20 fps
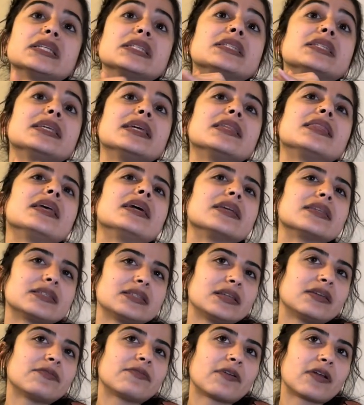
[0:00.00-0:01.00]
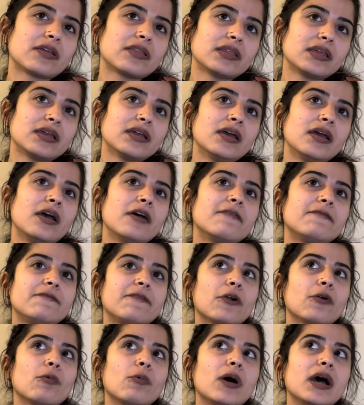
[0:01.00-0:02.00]
See things differently
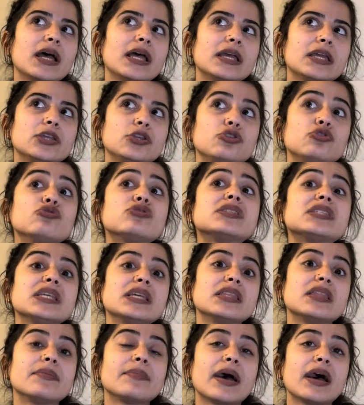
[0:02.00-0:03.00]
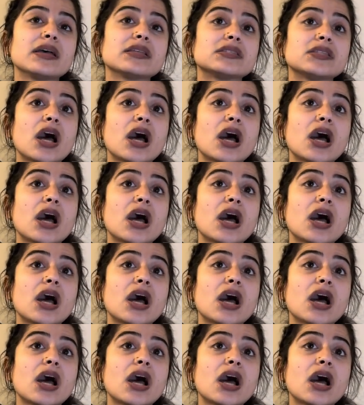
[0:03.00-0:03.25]
for what you see them as,